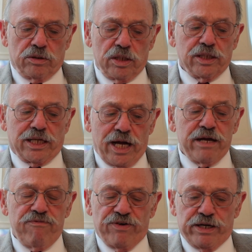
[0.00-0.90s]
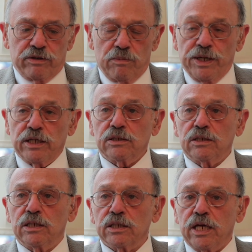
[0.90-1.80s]
thing that I found about
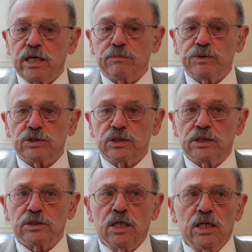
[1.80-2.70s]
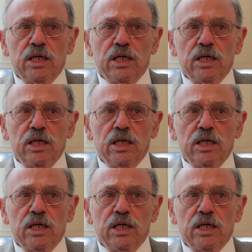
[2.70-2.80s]
cannabis is,